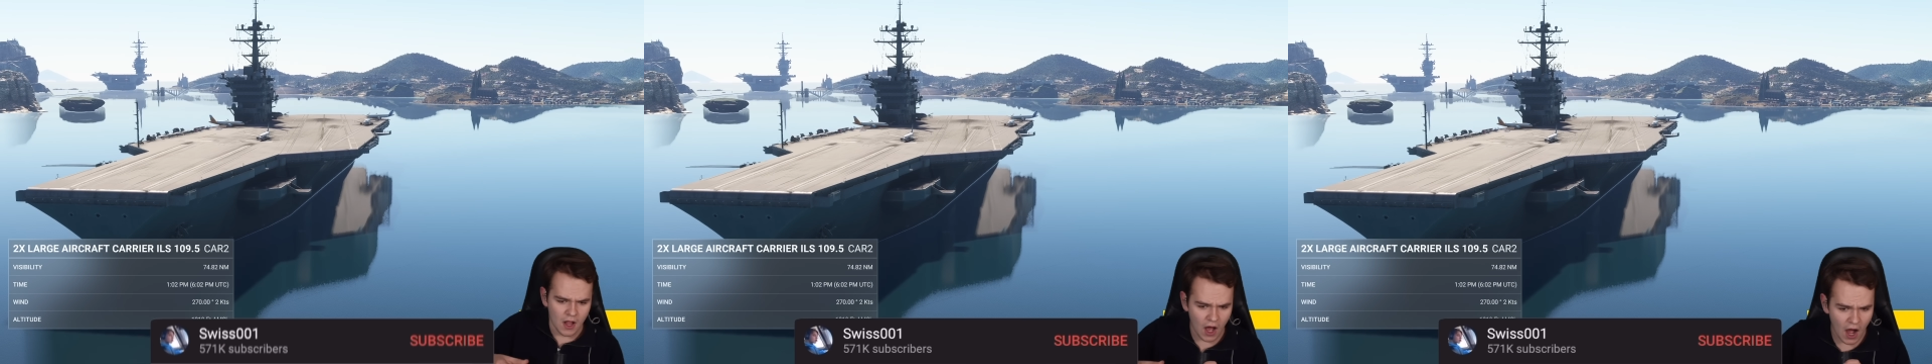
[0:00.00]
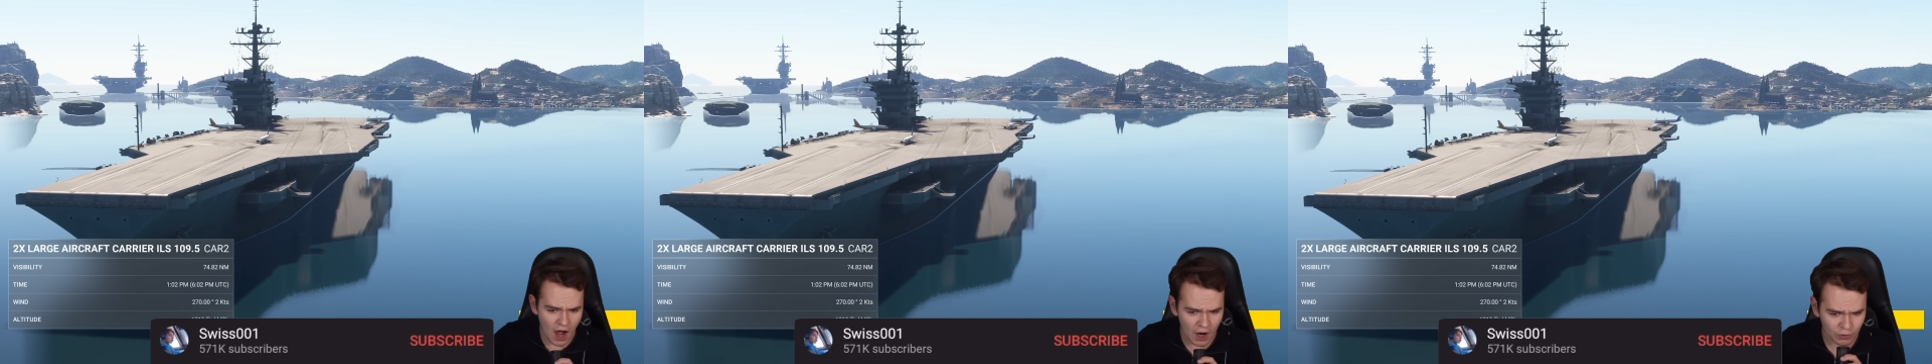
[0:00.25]

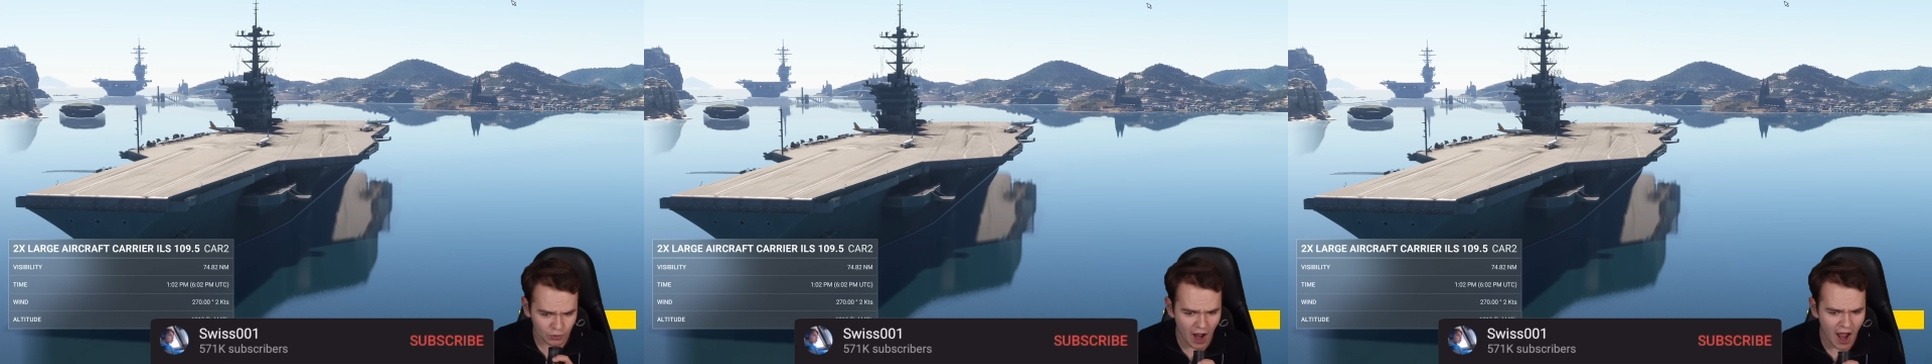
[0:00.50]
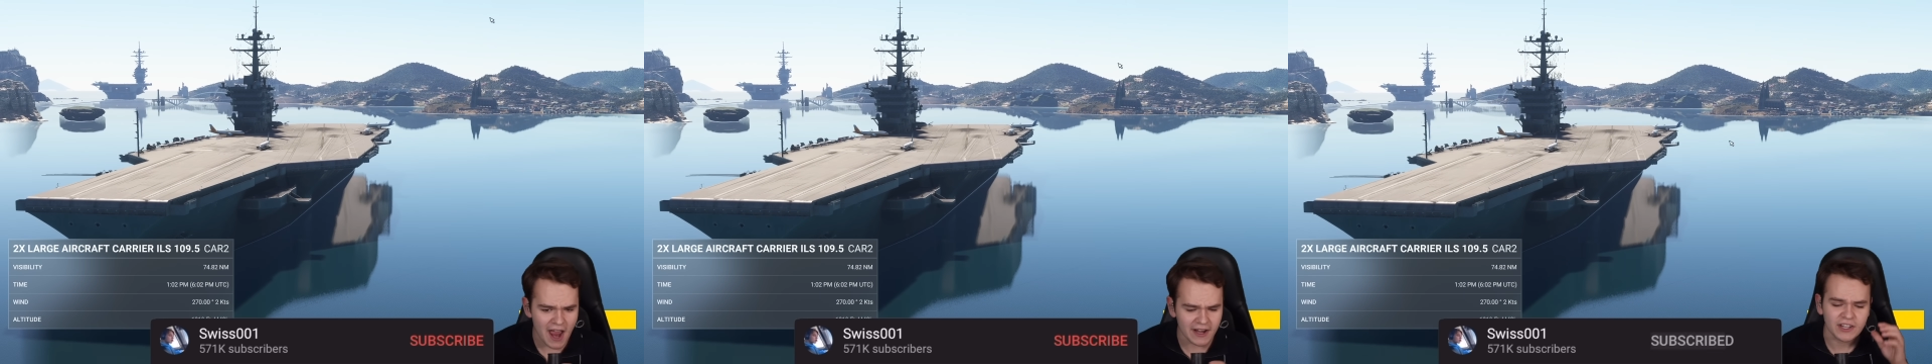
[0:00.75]
All
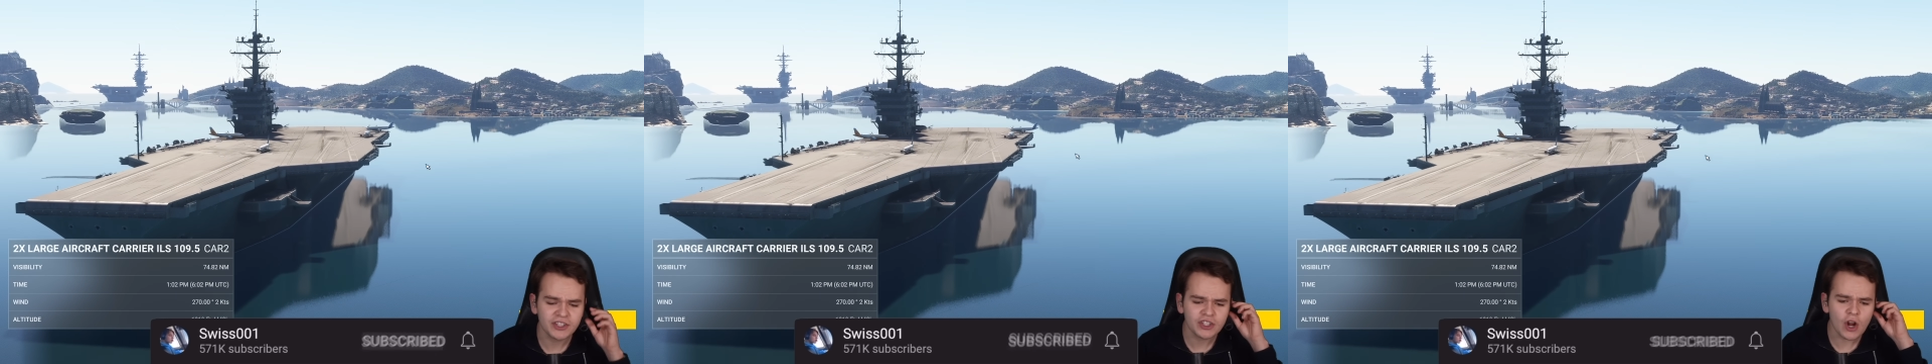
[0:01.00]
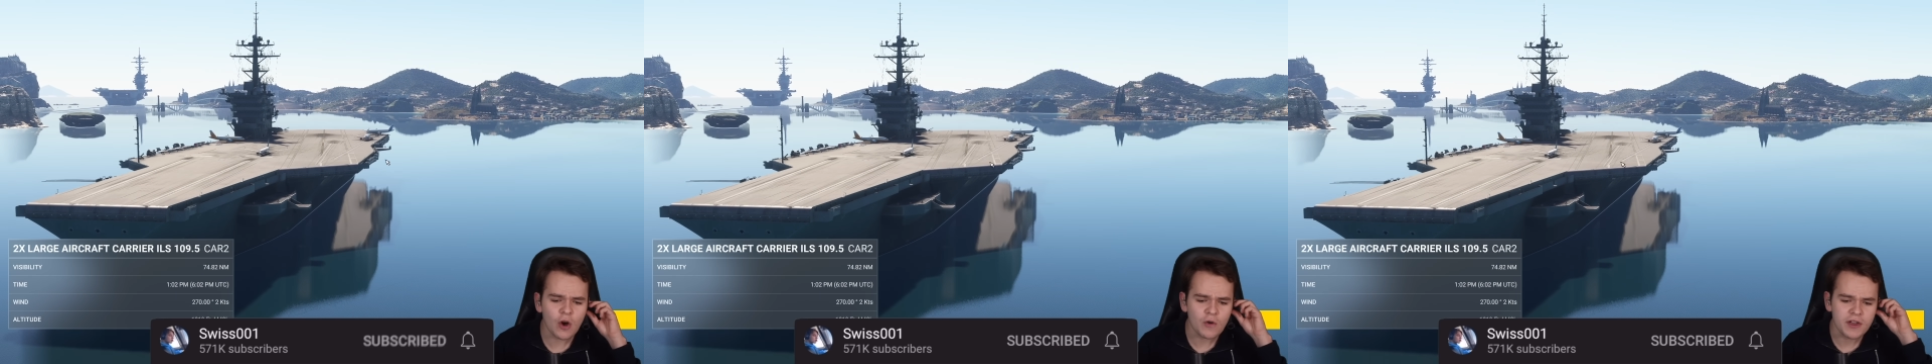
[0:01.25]
right, and
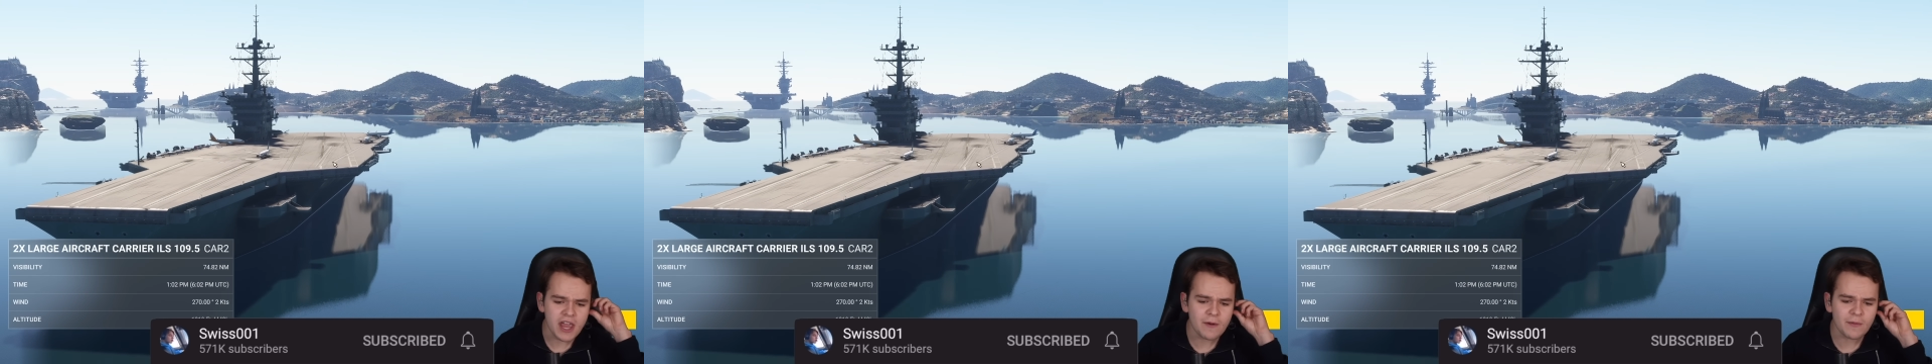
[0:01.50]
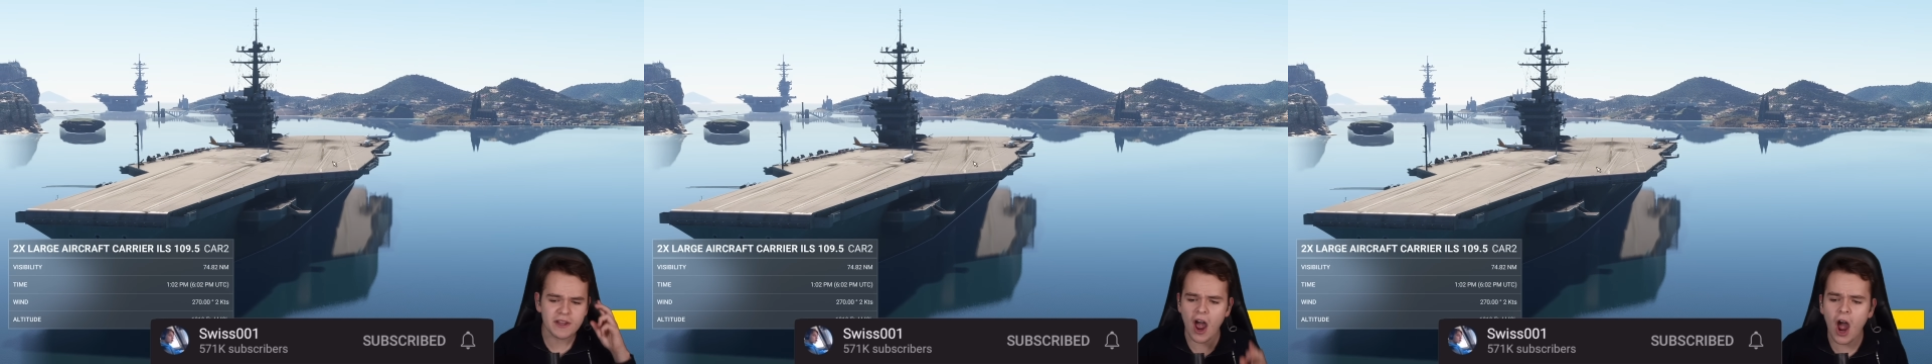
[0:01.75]
so
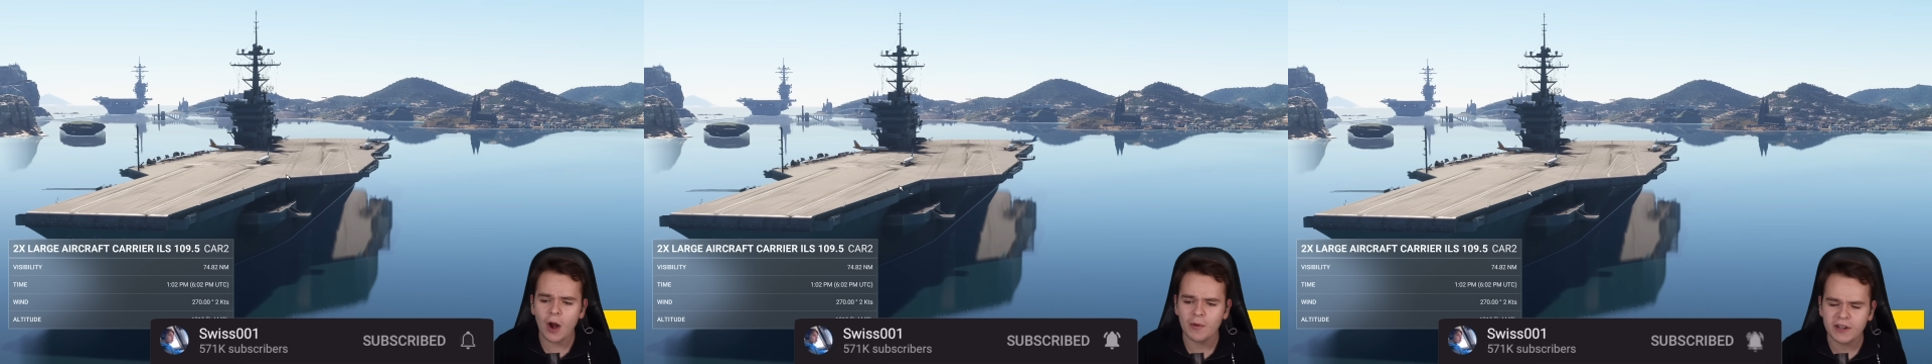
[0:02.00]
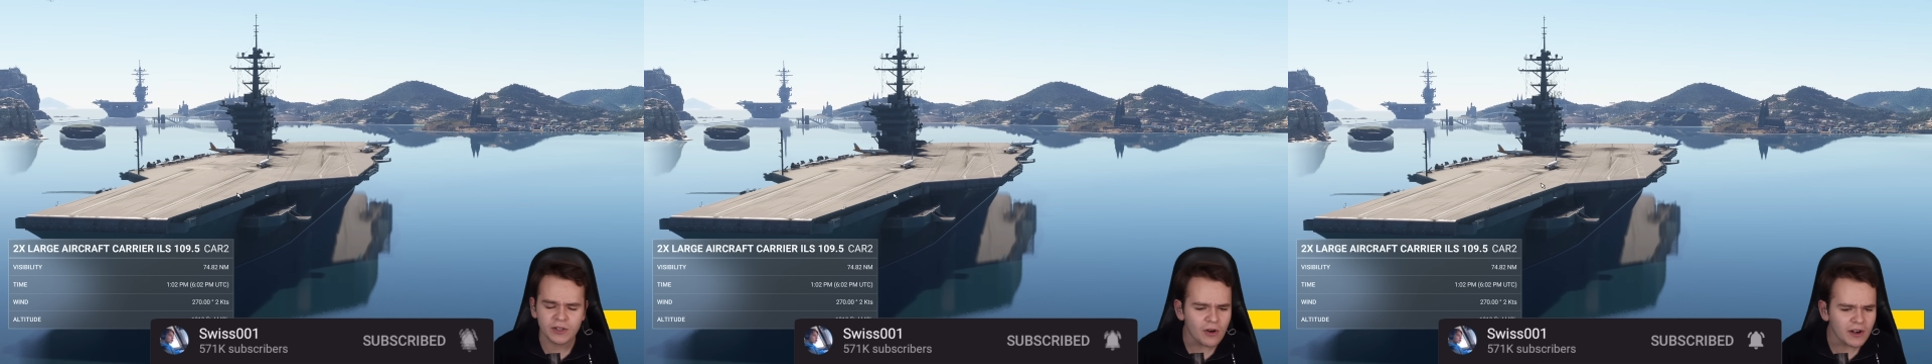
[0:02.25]
here we are.
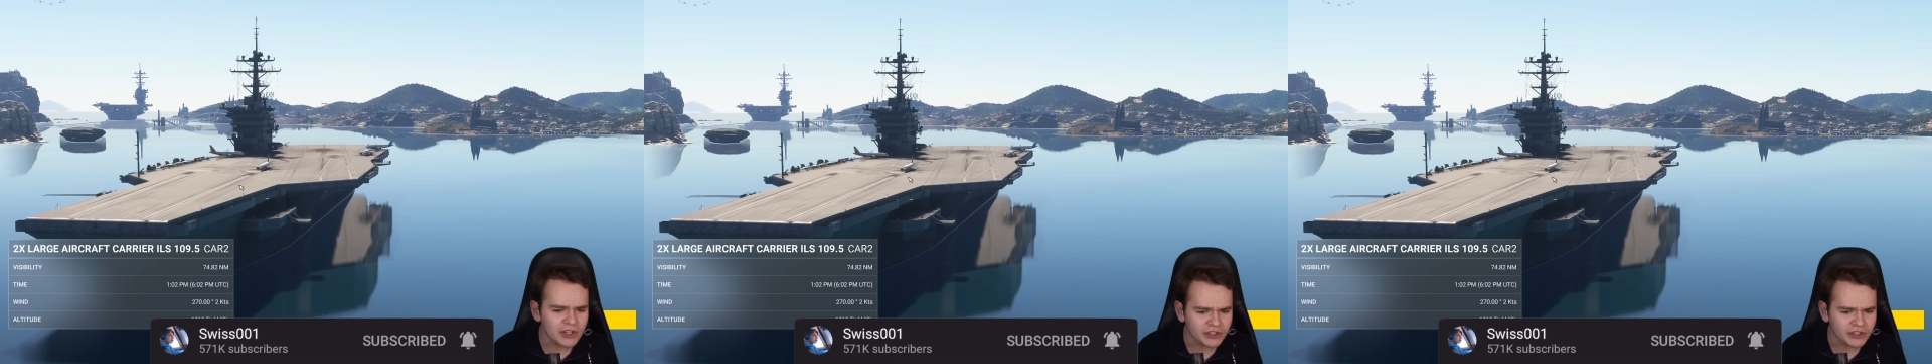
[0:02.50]
We can already